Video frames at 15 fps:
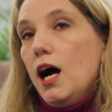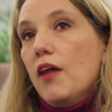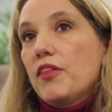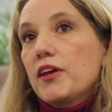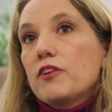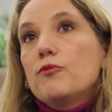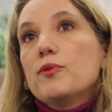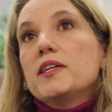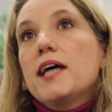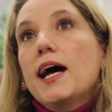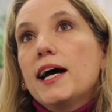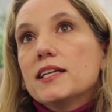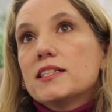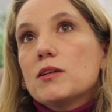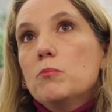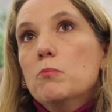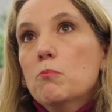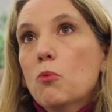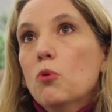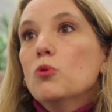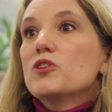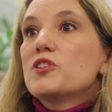I think if we'd had
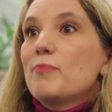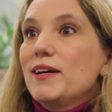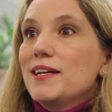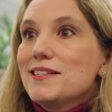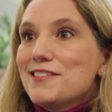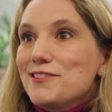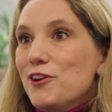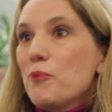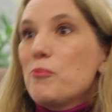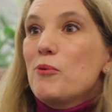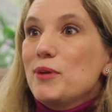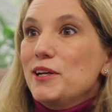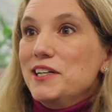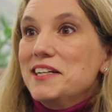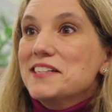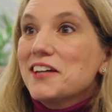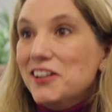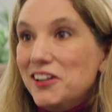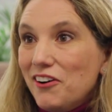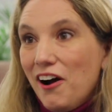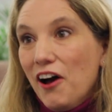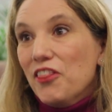more space, you know, probably an
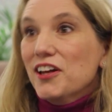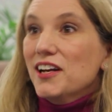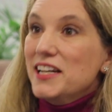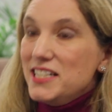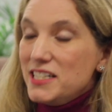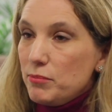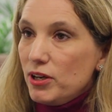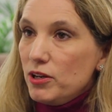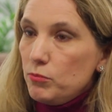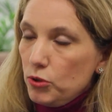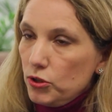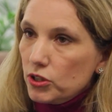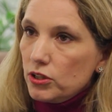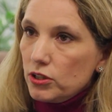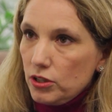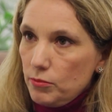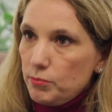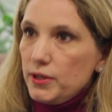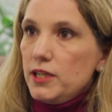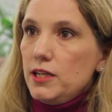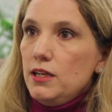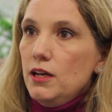entire other Ladybird book could
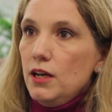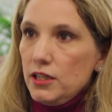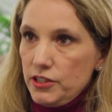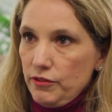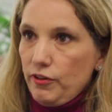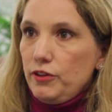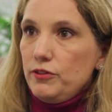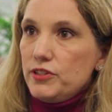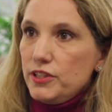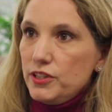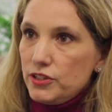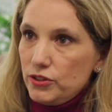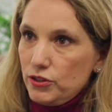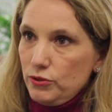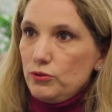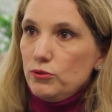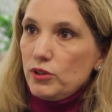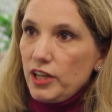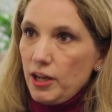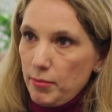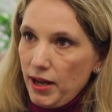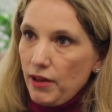be devoted to
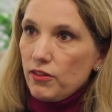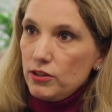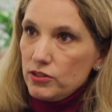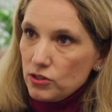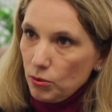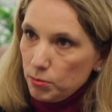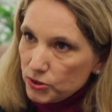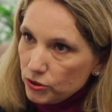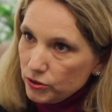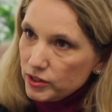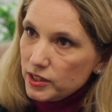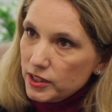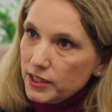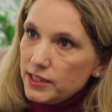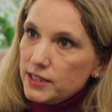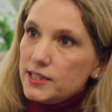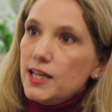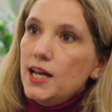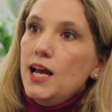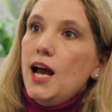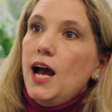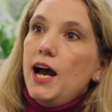talking about those opportunities
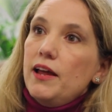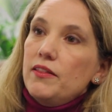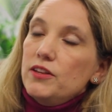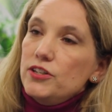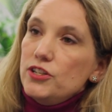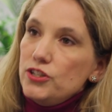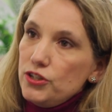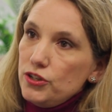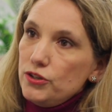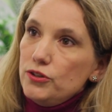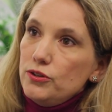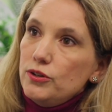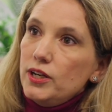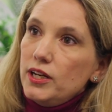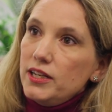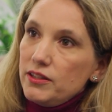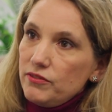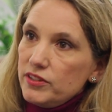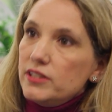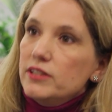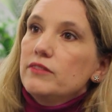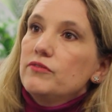and the new
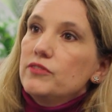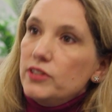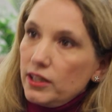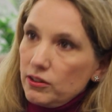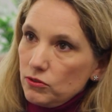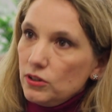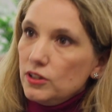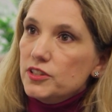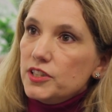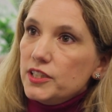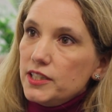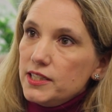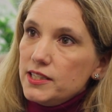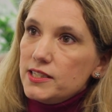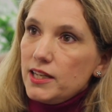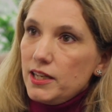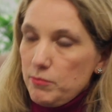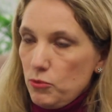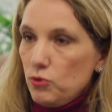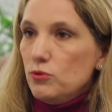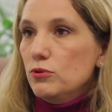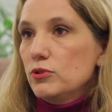innovative technologies in
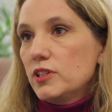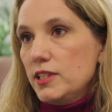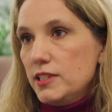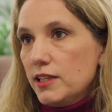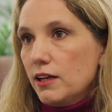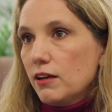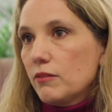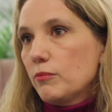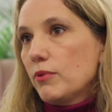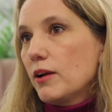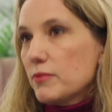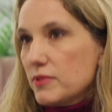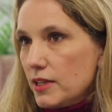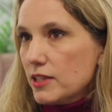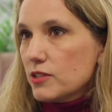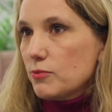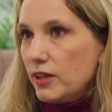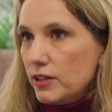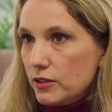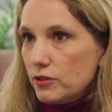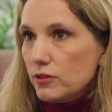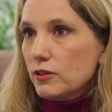more detail, and perhaps that's
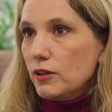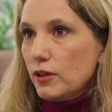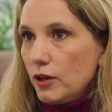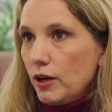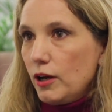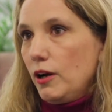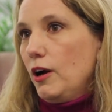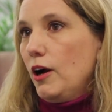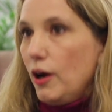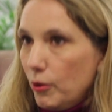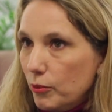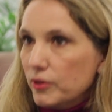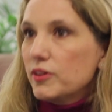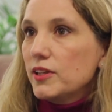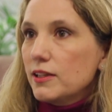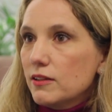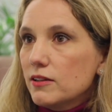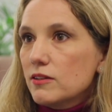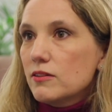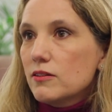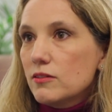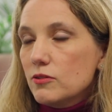where I would think
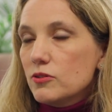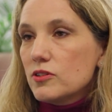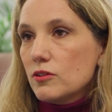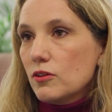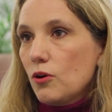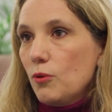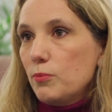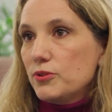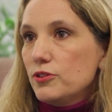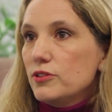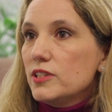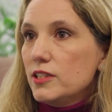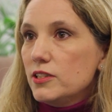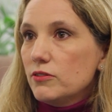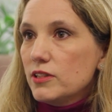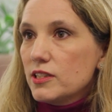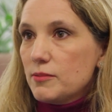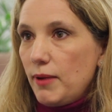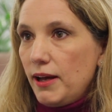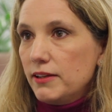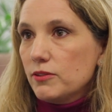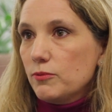that there's opportunity to
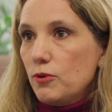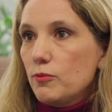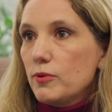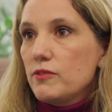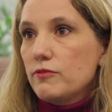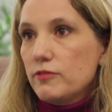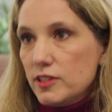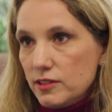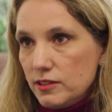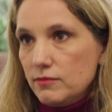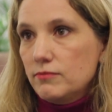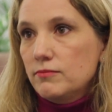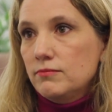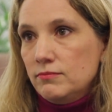expand on what we've written.